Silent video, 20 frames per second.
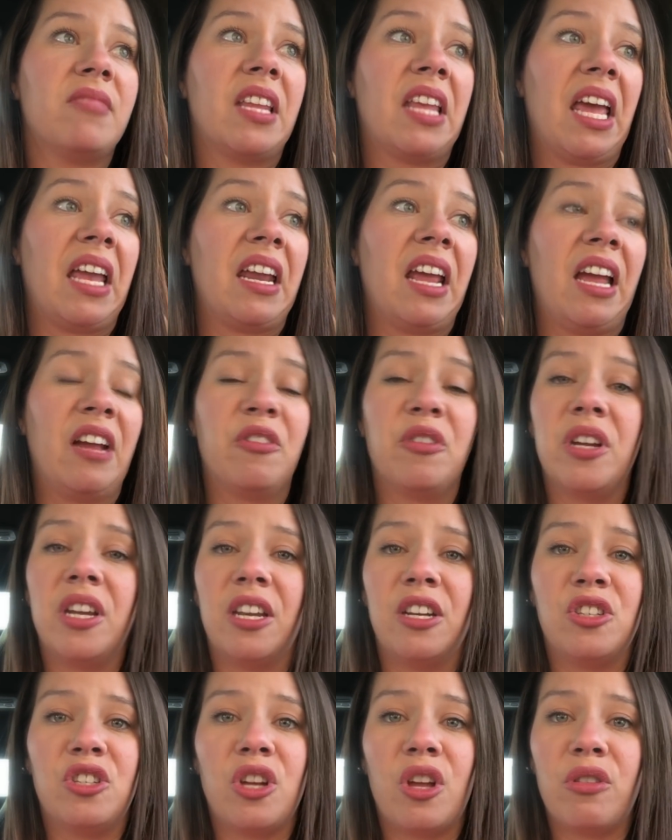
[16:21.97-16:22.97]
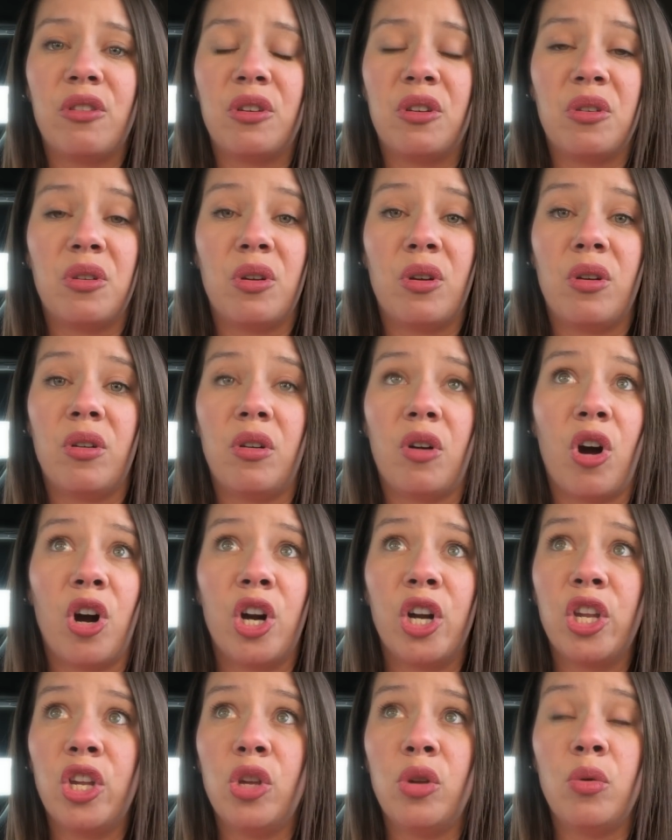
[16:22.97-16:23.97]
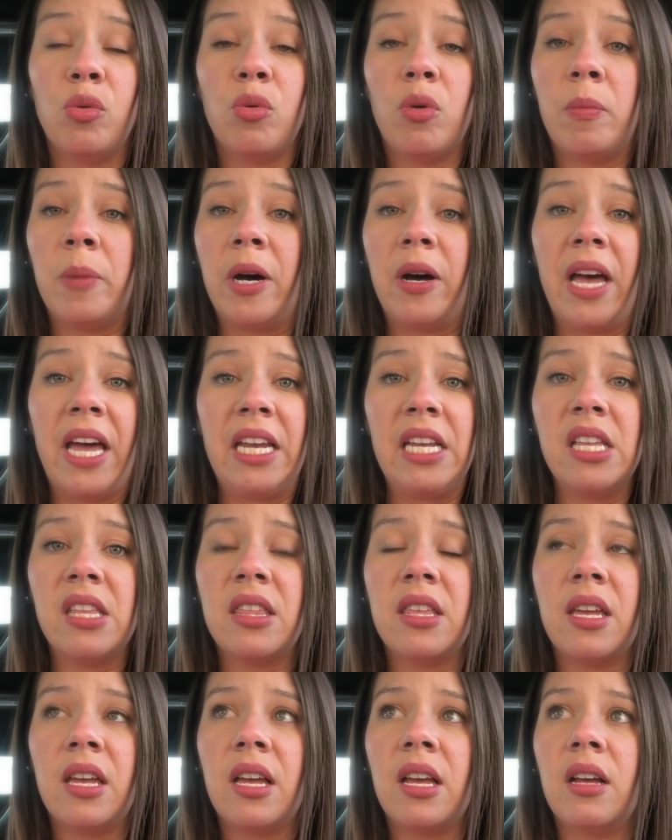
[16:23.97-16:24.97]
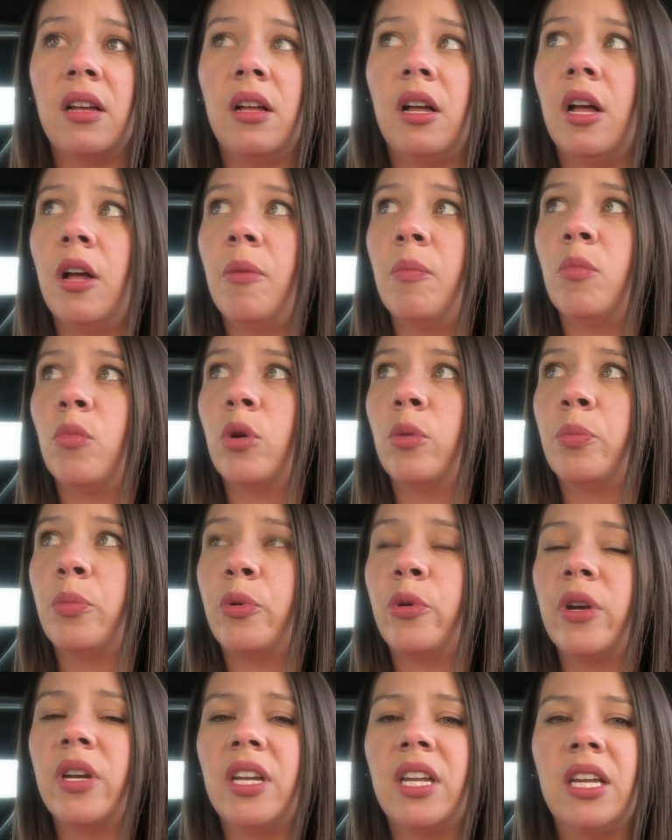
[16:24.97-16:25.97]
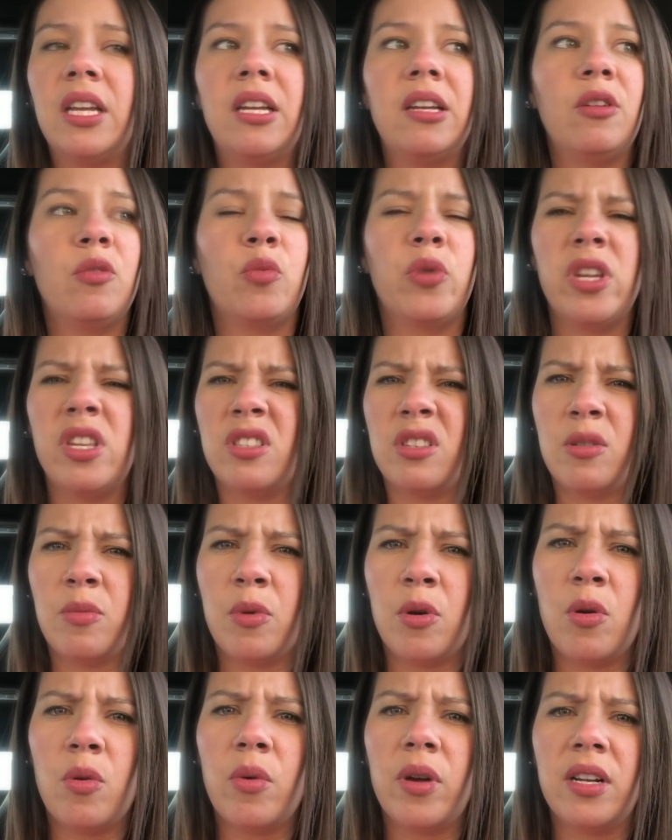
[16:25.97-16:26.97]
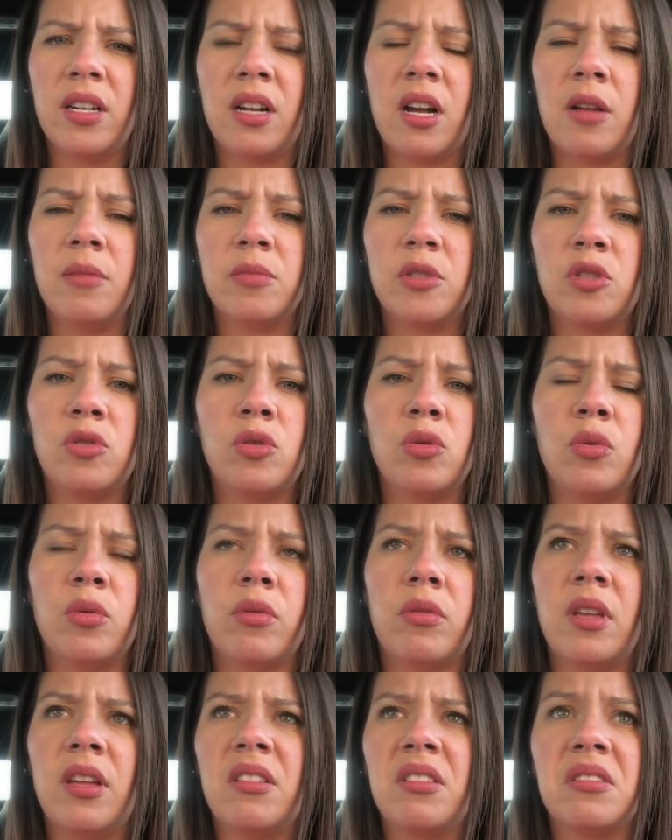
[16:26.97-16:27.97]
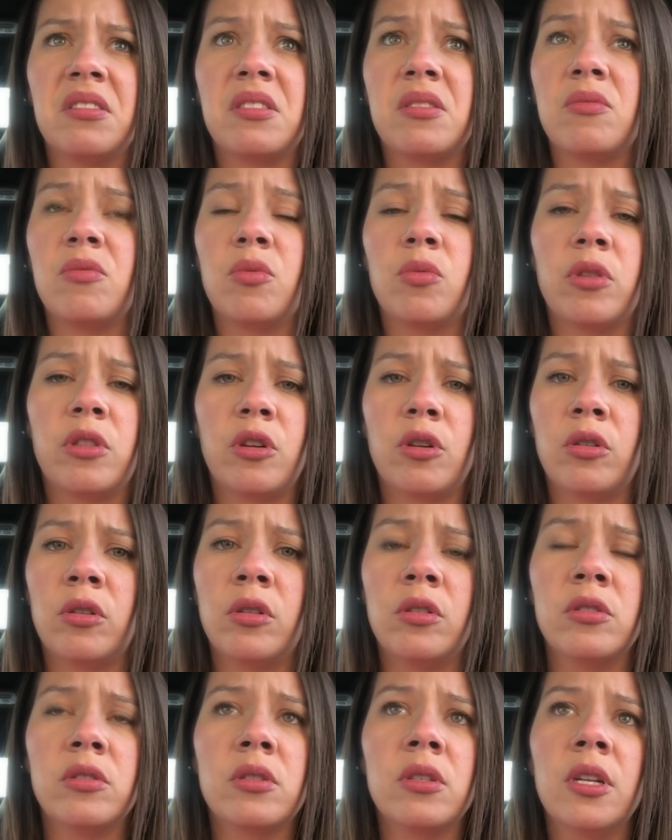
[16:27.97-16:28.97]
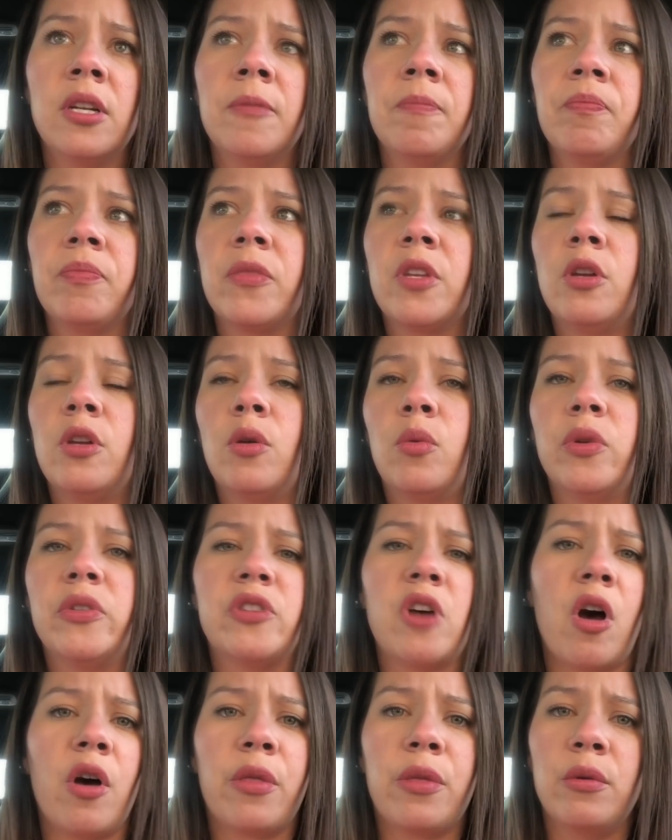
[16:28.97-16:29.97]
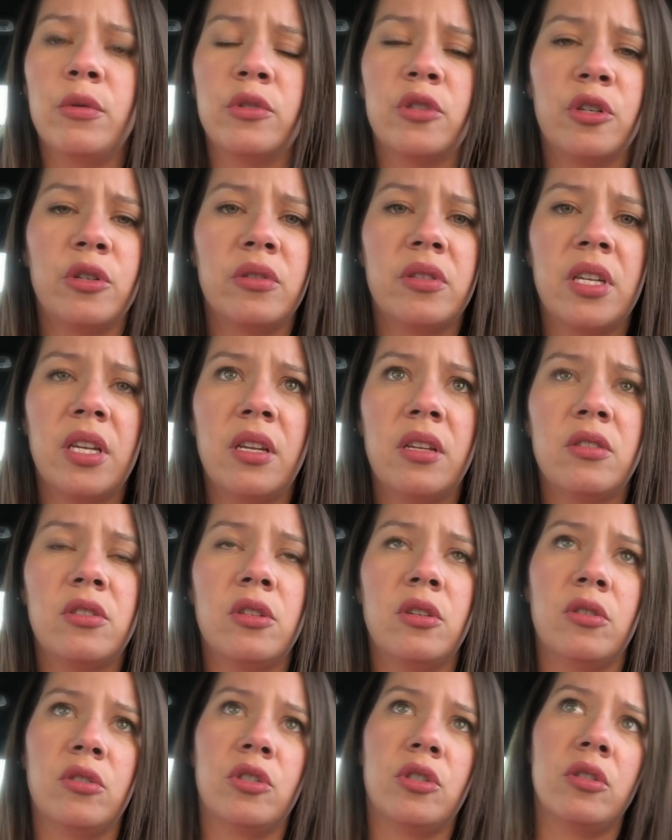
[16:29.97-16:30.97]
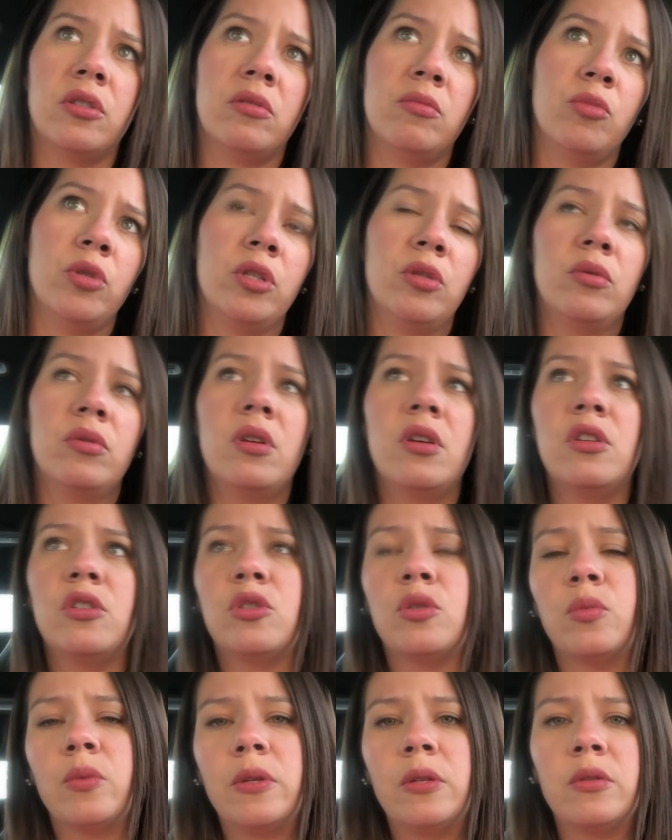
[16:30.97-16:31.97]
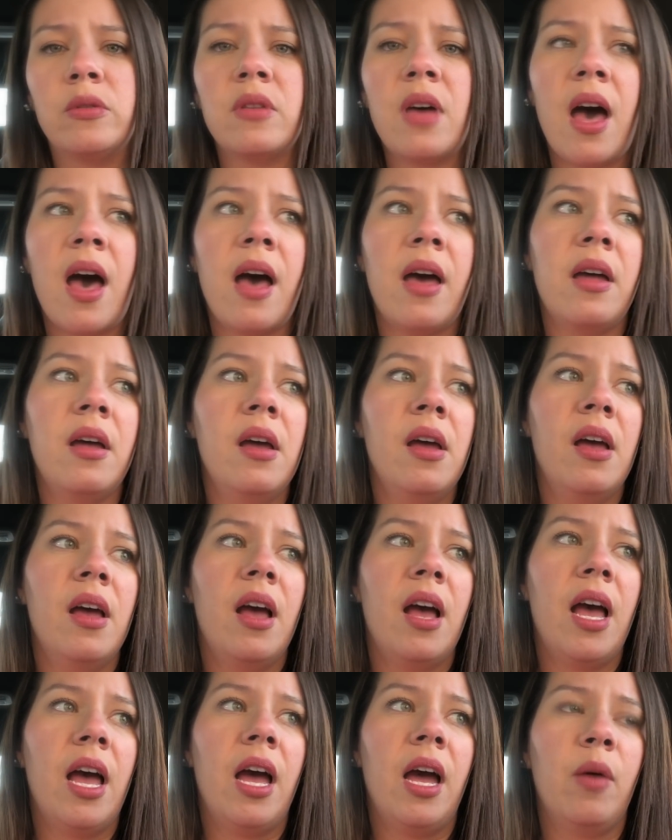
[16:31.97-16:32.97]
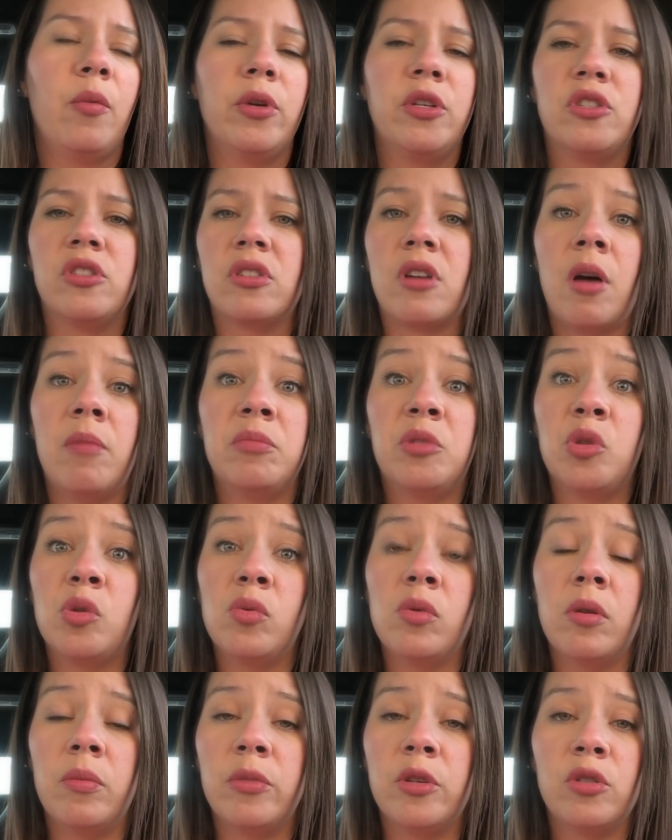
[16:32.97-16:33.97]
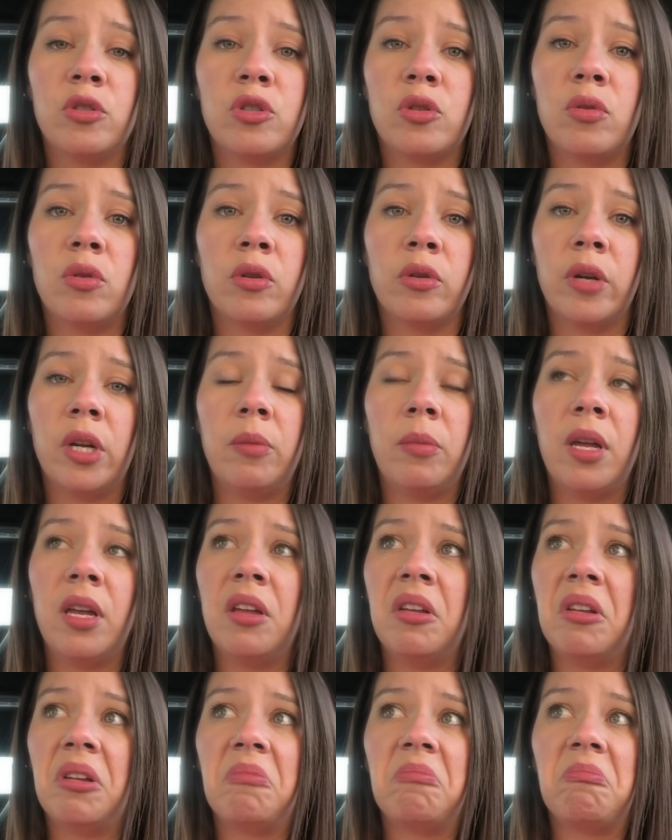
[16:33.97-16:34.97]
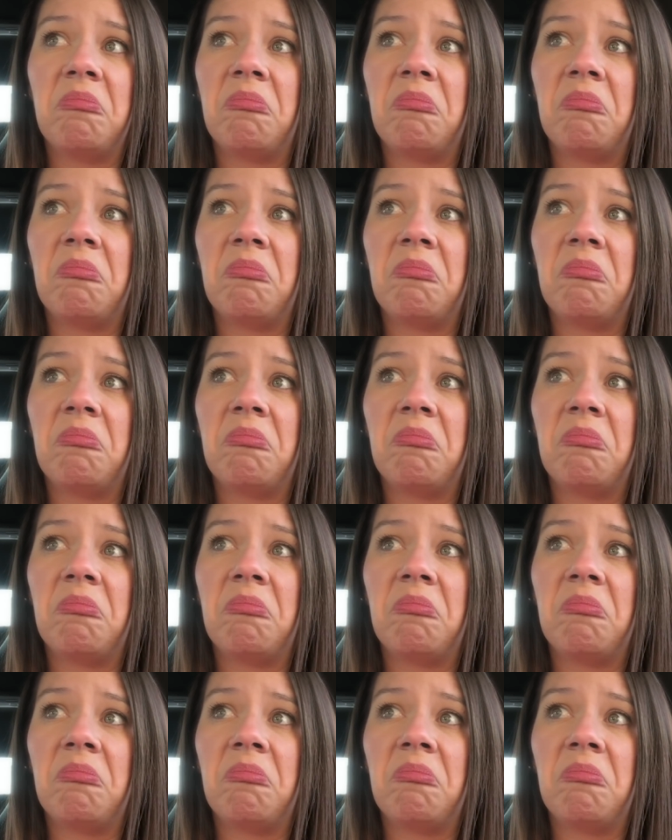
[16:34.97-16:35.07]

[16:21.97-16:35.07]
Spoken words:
get angry at each other or argue about anything. We're pretty reasonable when it comes to things with the girls. You know, we talk through certain things. You know, should we do this? Should we do that? And we just come to a mutual agreement.